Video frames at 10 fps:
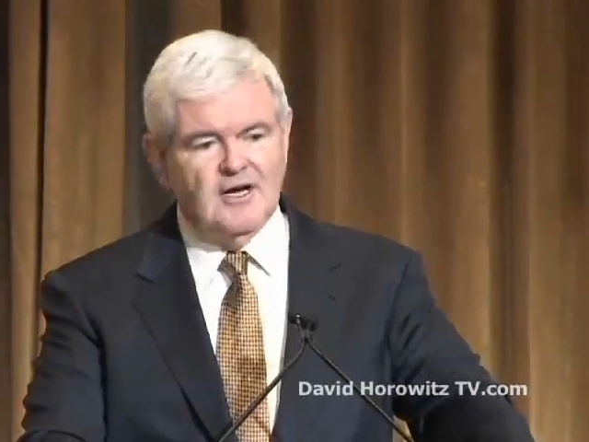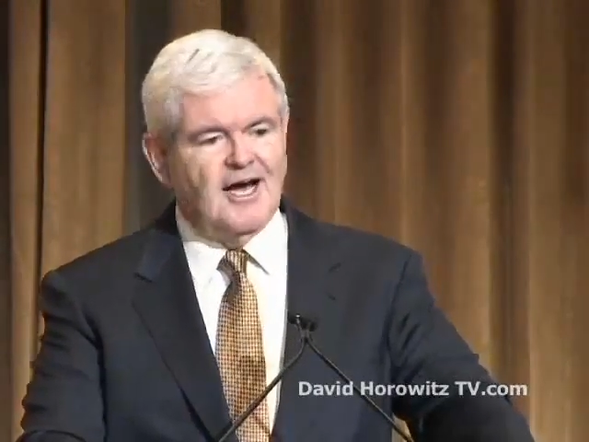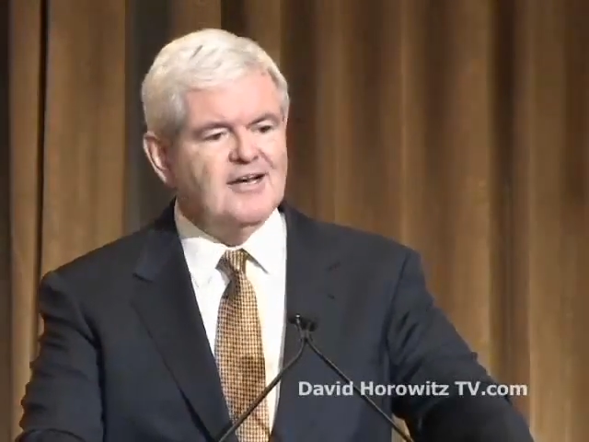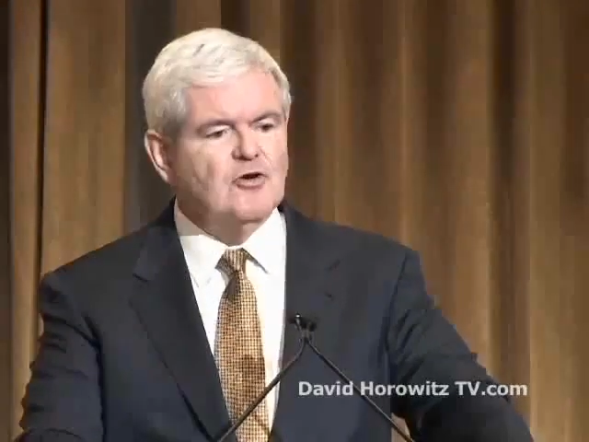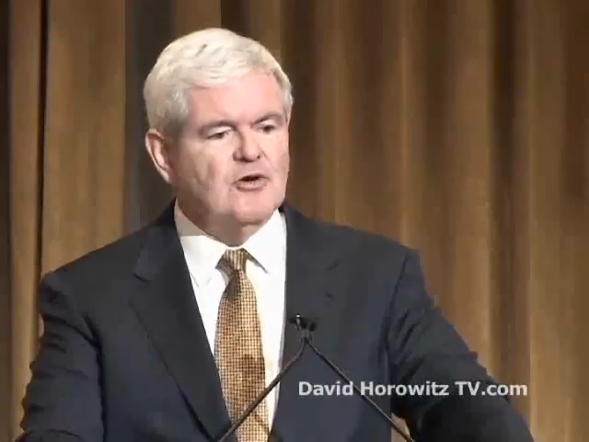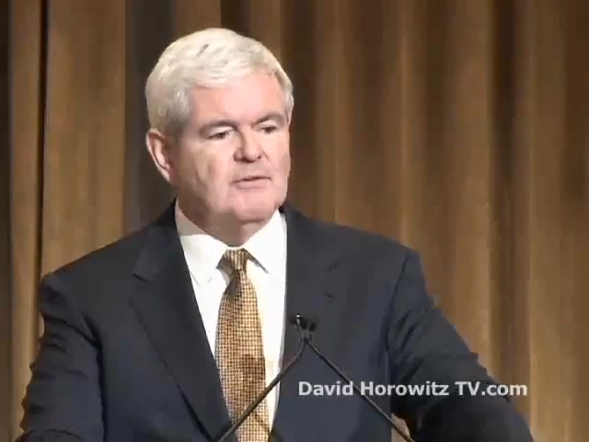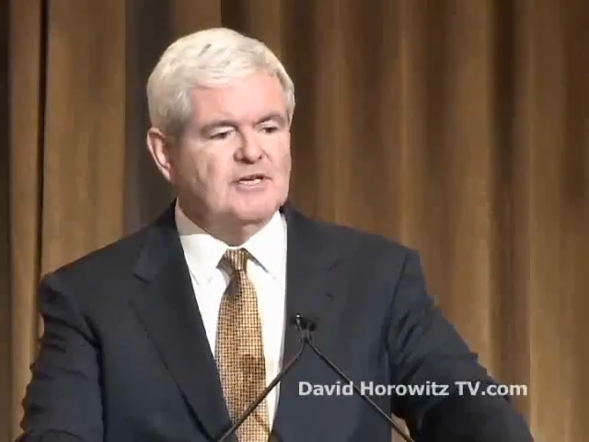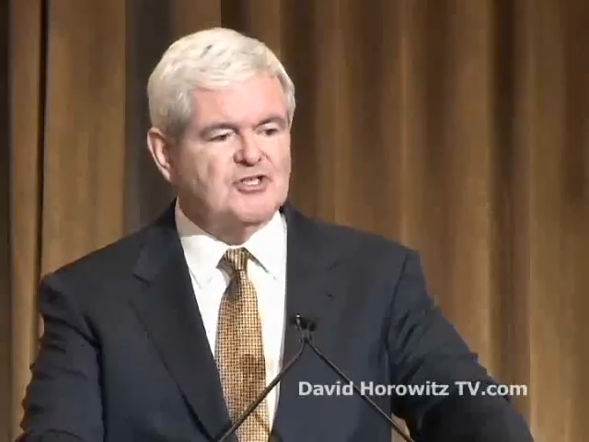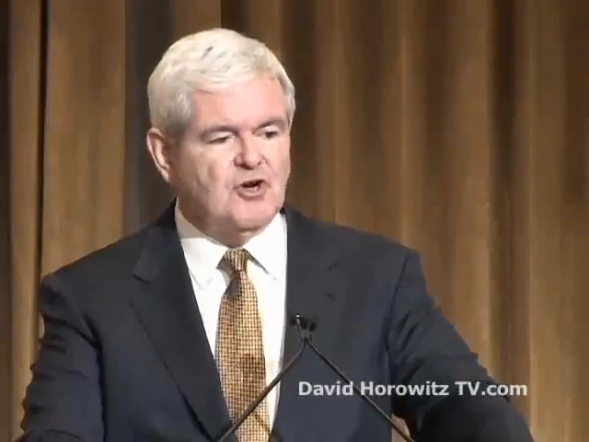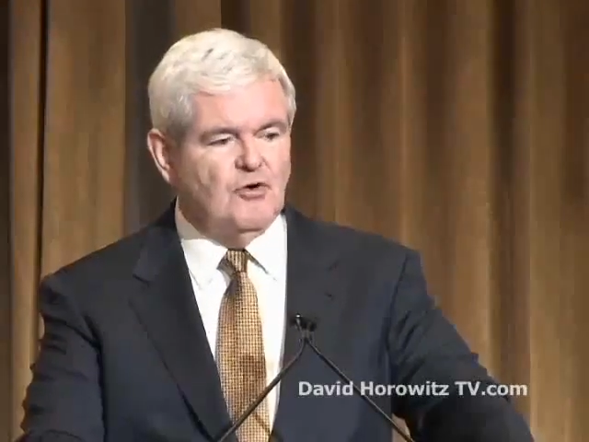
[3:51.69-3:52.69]
I don't want to
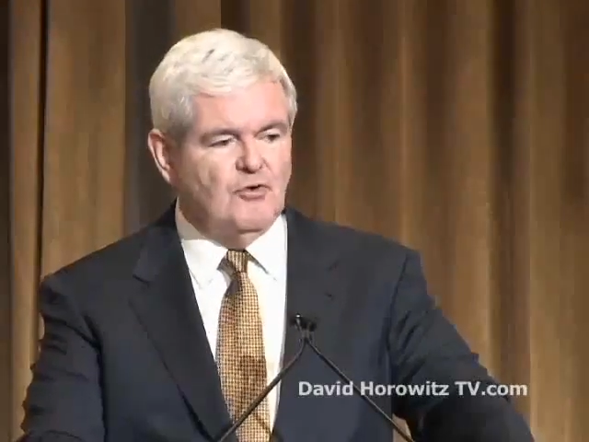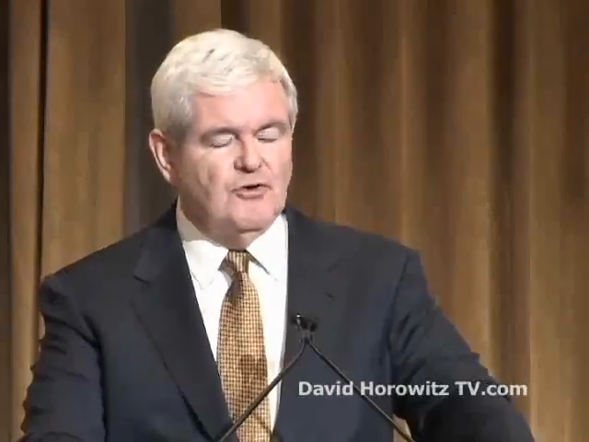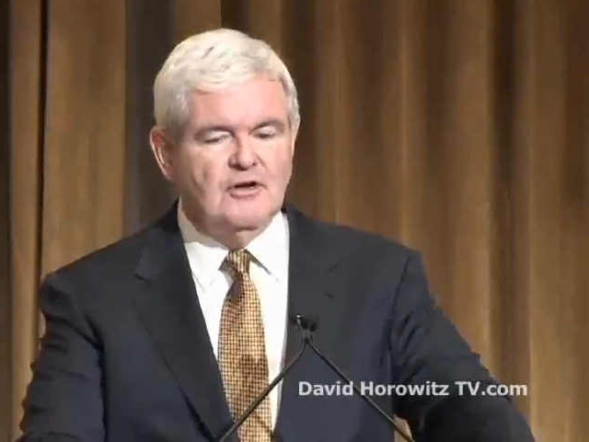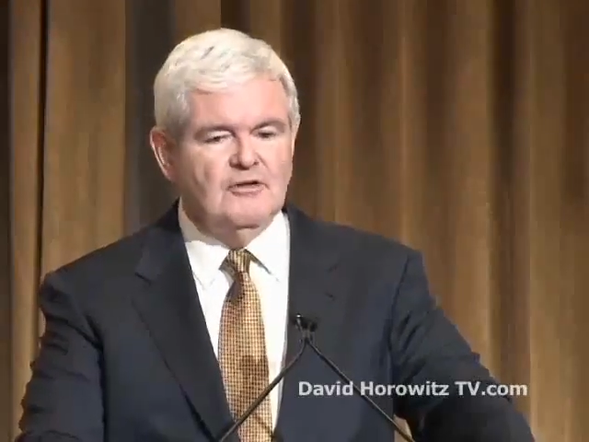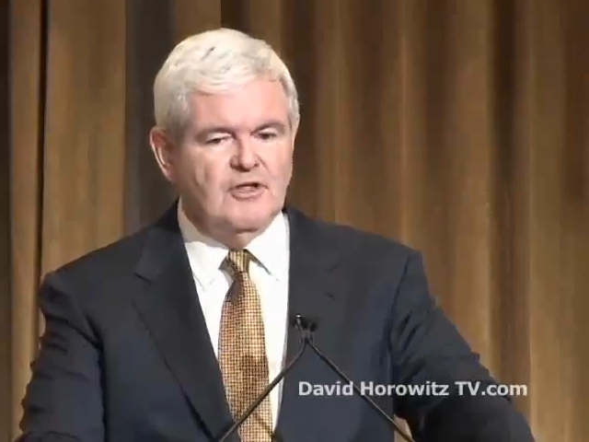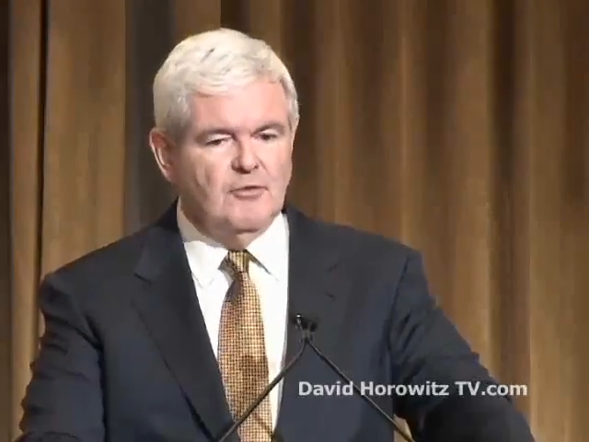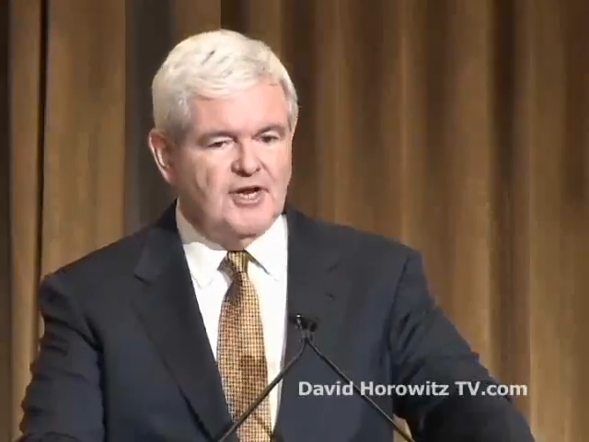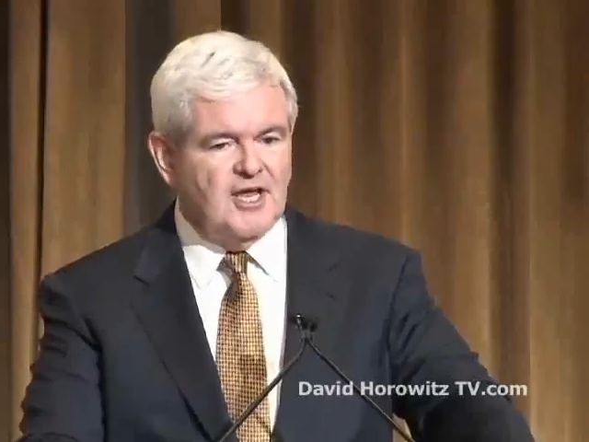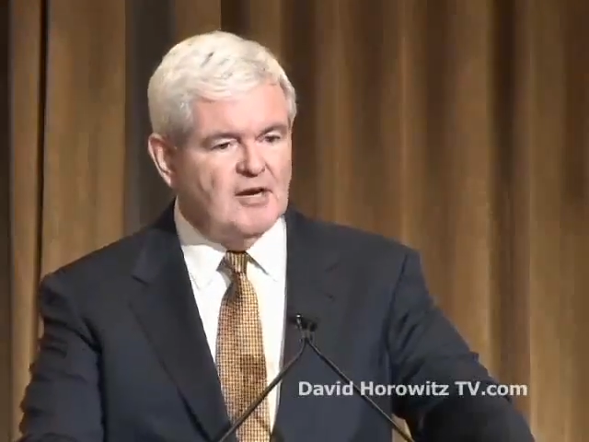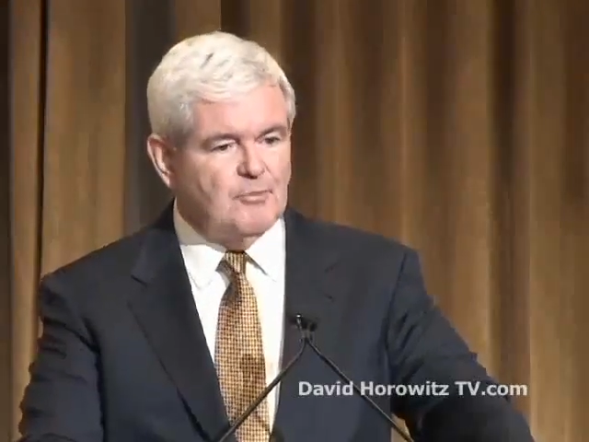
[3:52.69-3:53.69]
be told that when
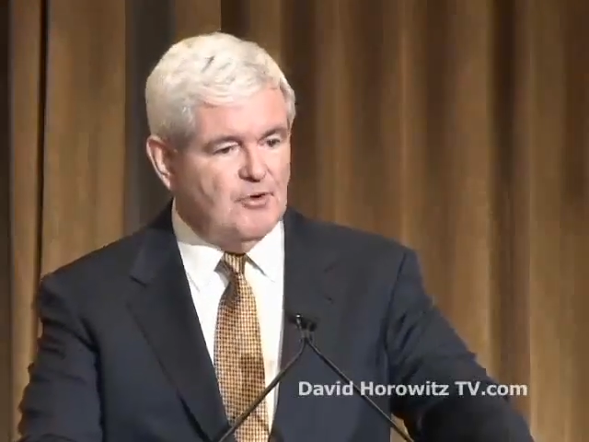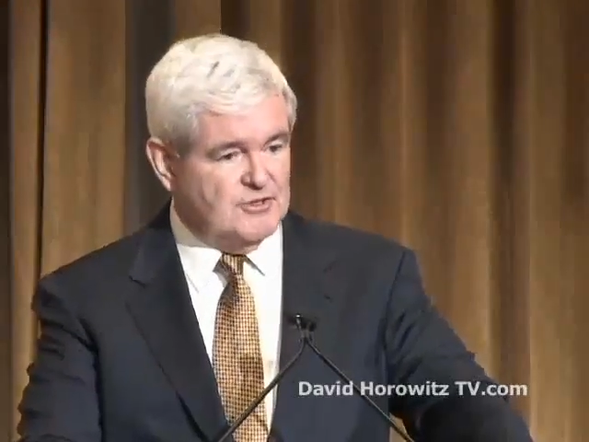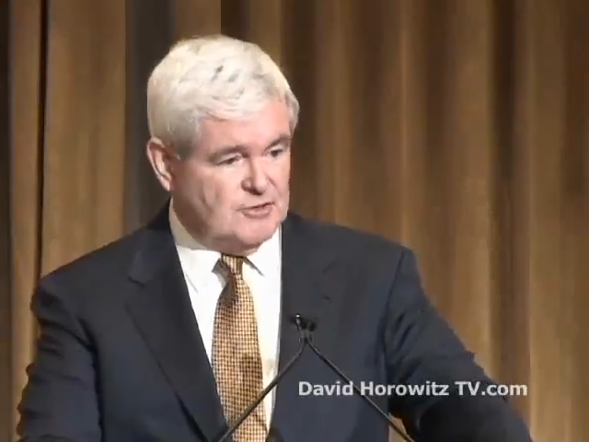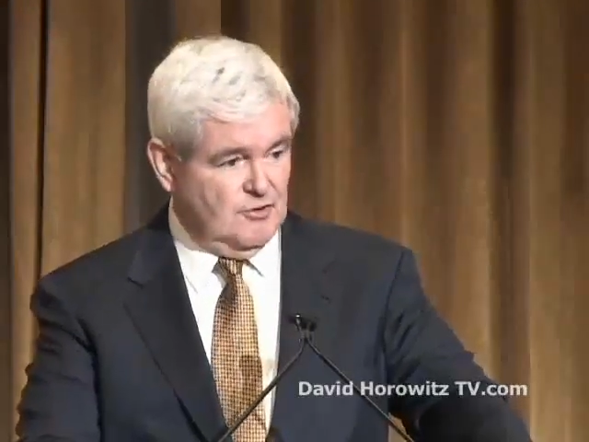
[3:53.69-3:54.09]
he appoints